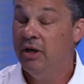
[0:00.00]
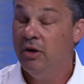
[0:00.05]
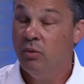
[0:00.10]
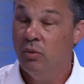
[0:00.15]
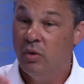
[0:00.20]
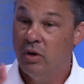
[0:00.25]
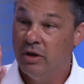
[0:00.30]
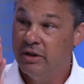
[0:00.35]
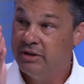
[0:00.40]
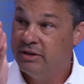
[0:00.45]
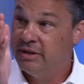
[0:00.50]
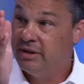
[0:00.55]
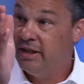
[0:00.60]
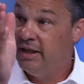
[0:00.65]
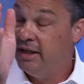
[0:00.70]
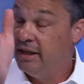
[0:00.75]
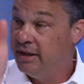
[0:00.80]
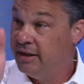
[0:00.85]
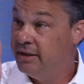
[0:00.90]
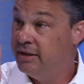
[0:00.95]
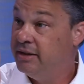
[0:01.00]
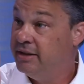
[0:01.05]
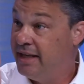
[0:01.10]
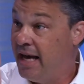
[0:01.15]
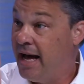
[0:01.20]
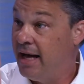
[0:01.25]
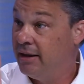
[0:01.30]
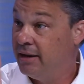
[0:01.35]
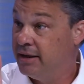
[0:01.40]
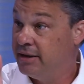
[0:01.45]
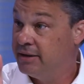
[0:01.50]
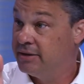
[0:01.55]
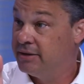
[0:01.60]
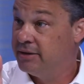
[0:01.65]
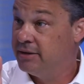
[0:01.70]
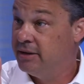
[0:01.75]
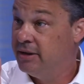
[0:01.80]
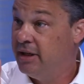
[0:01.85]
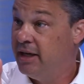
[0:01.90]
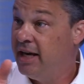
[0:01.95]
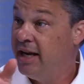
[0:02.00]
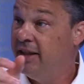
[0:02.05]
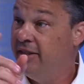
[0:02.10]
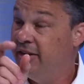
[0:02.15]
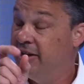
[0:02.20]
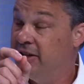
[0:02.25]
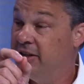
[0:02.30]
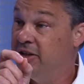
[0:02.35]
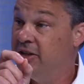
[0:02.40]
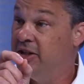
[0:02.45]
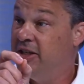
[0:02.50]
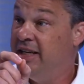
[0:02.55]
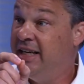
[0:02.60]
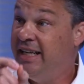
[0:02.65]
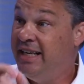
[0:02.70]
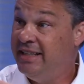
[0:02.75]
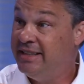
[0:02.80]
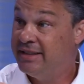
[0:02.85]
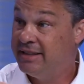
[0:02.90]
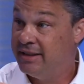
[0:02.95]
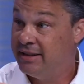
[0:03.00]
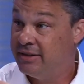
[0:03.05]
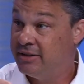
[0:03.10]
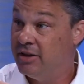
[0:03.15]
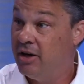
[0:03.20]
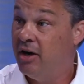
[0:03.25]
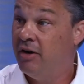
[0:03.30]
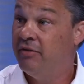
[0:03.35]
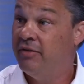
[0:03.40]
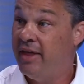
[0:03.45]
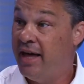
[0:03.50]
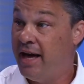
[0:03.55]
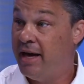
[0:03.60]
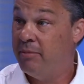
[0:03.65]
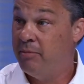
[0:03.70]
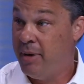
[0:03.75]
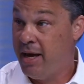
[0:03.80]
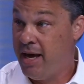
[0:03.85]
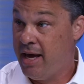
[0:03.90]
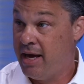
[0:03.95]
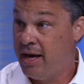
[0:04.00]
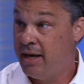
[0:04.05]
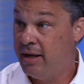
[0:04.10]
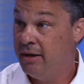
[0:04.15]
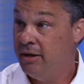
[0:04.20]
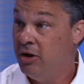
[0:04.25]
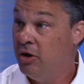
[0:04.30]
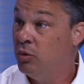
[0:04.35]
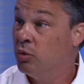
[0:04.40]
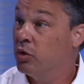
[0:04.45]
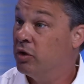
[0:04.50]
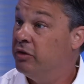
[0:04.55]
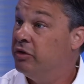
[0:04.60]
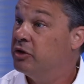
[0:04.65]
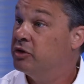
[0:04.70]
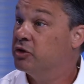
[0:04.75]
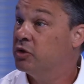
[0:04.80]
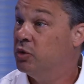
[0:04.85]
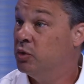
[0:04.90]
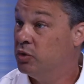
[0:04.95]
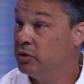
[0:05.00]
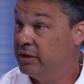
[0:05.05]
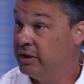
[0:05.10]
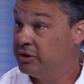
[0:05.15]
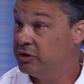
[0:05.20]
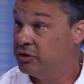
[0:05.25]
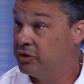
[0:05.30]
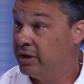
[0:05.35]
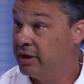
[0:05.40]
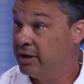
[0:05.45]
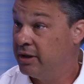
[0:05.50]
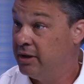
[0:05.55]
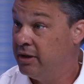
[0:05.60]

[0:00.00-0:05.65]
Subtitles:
was in Dallas, and the nieces of that man were in the school district.